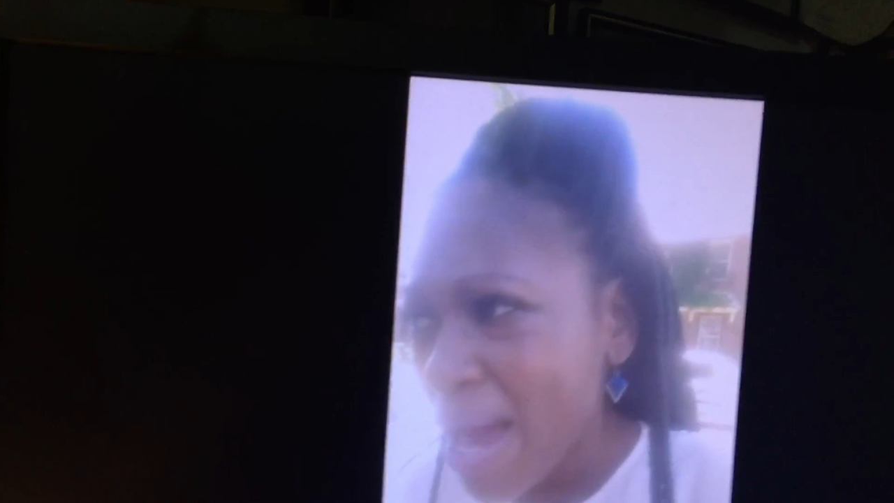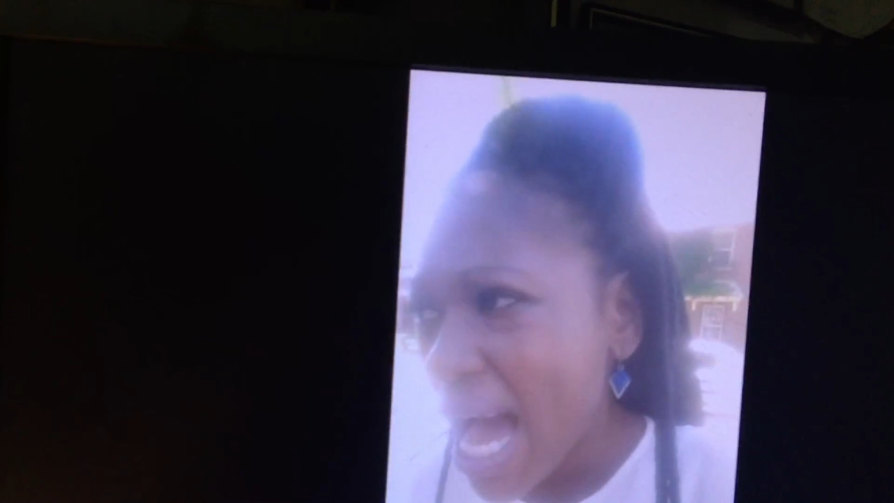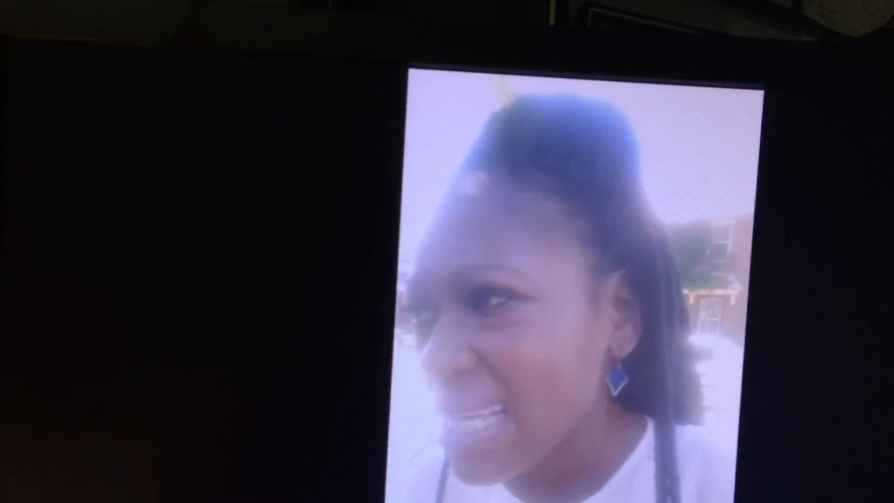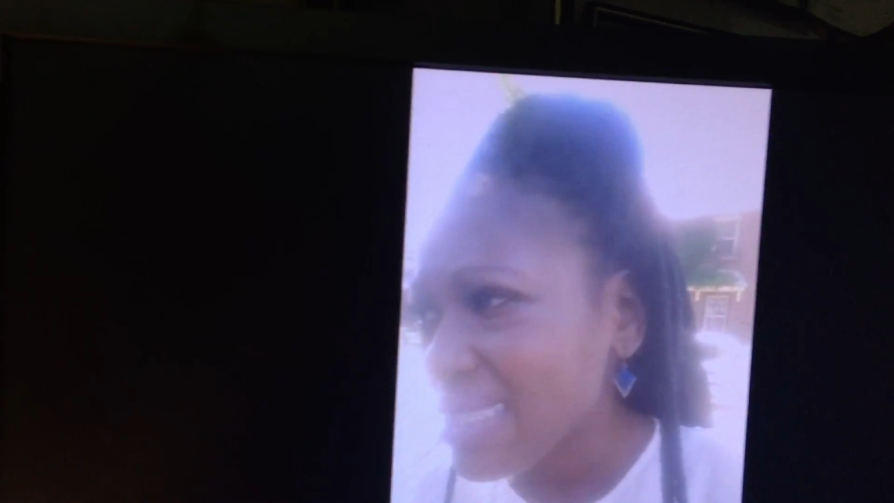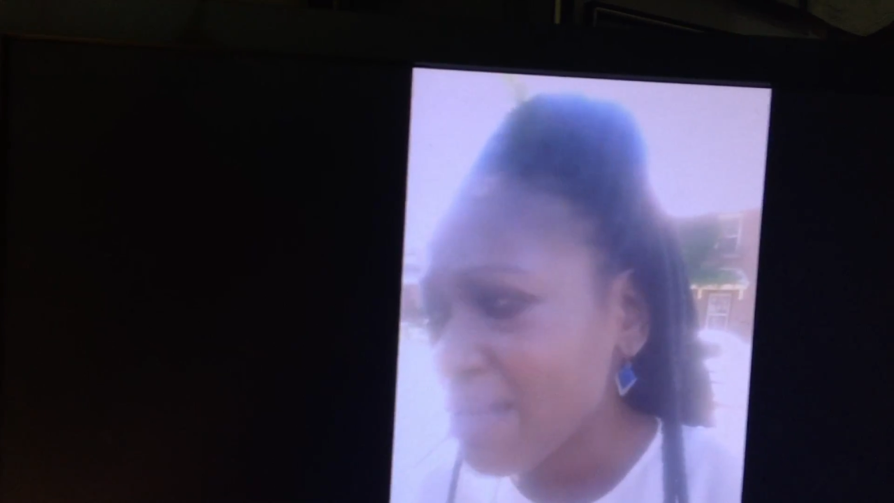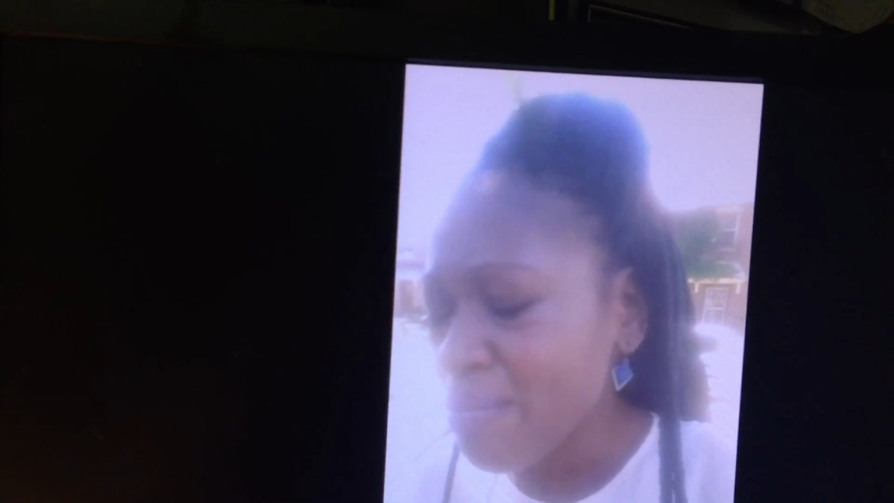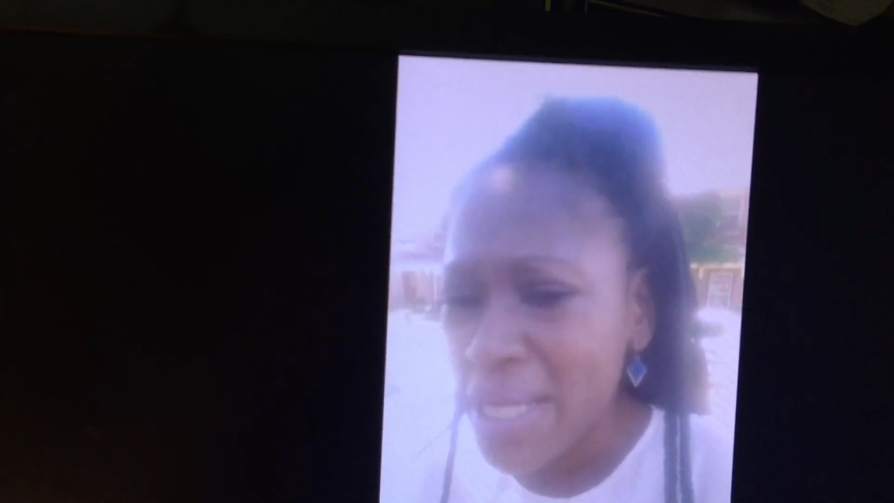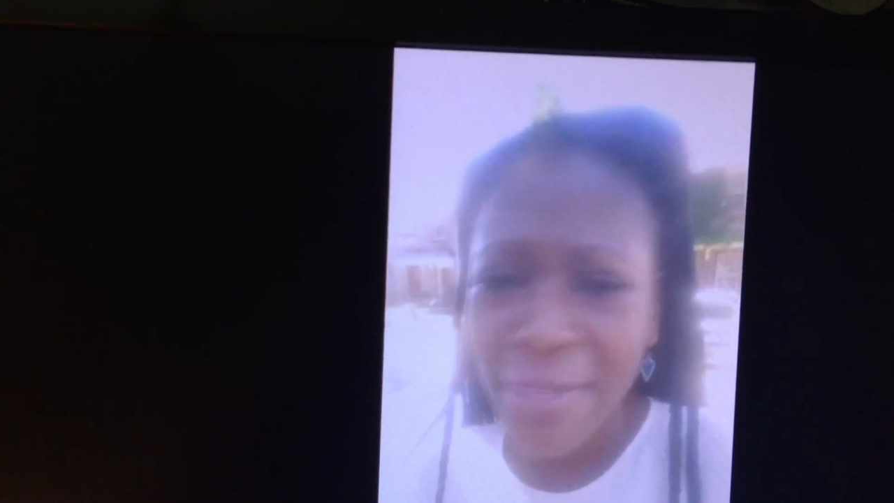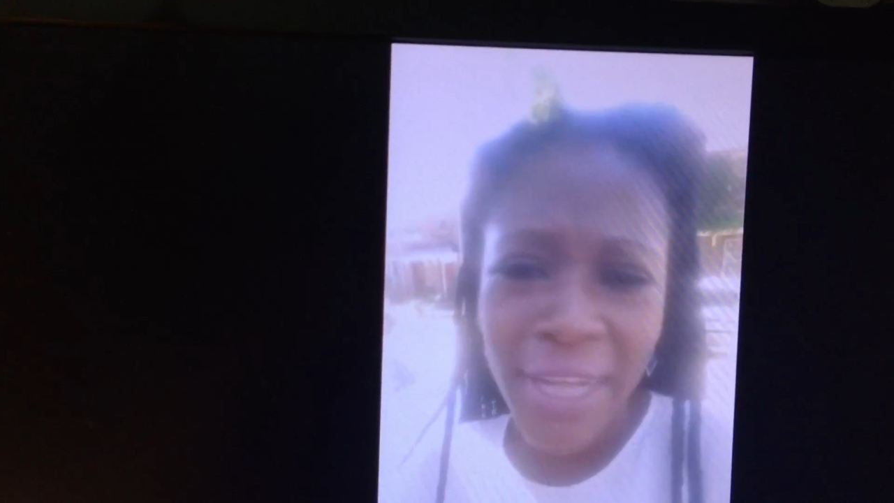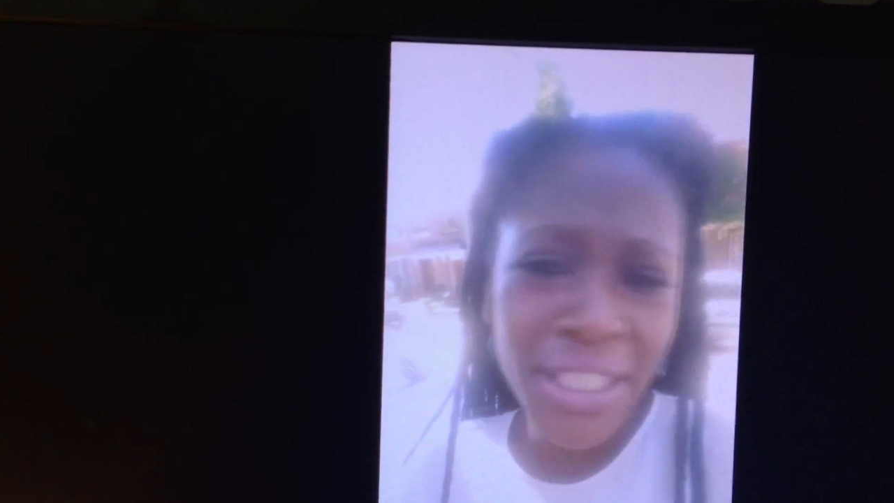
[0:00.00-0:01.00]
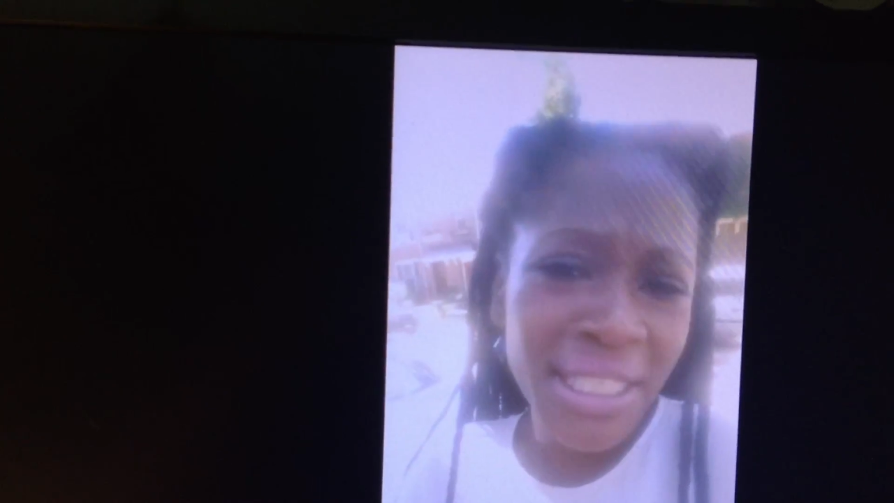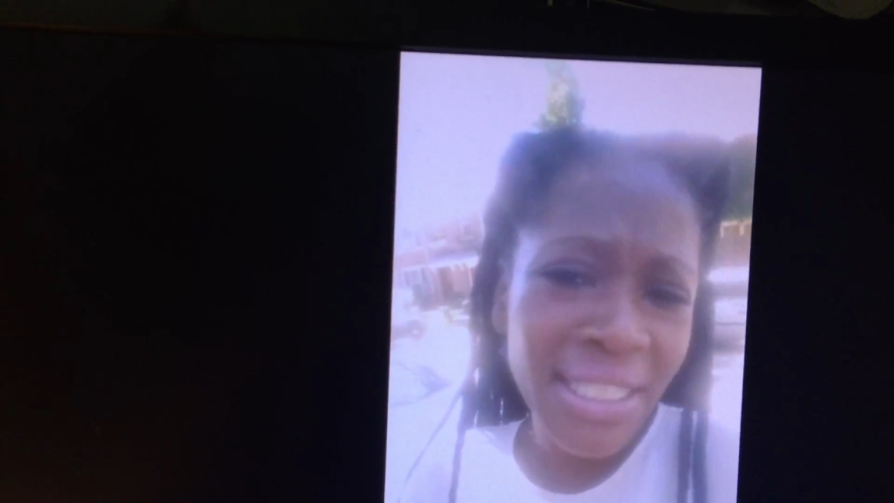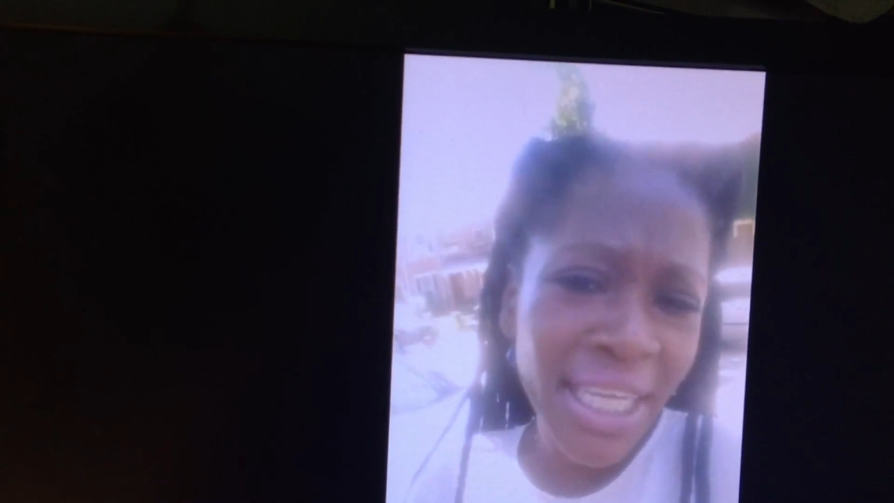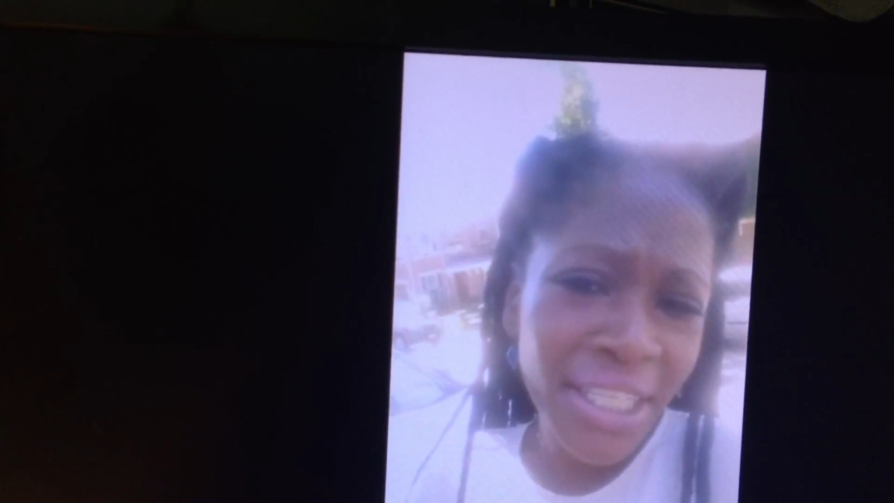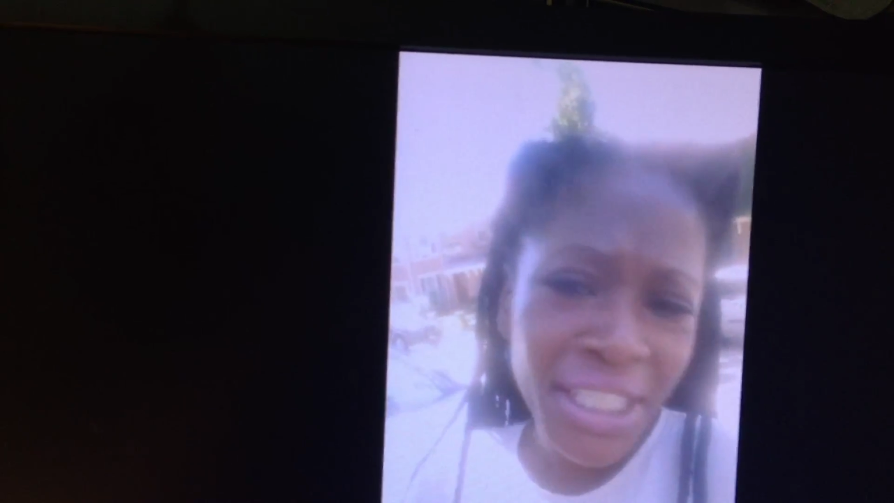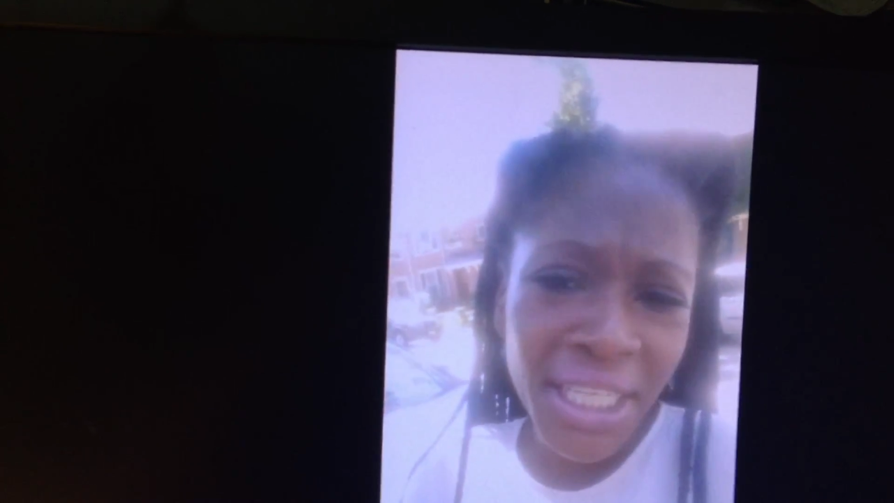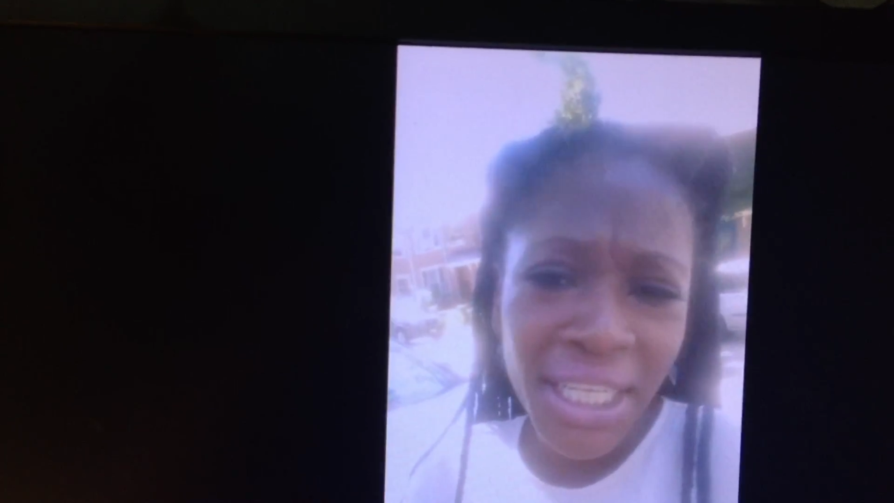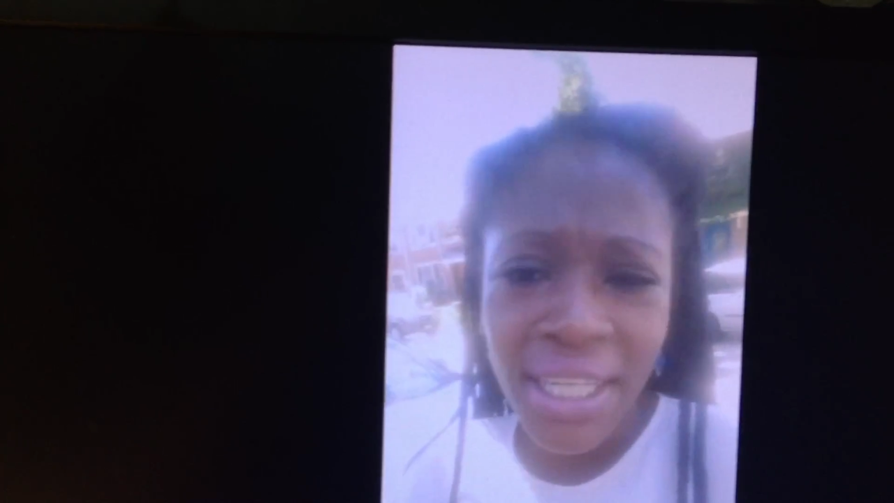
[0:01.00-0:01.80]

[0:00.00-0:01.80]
passed a piece of legislation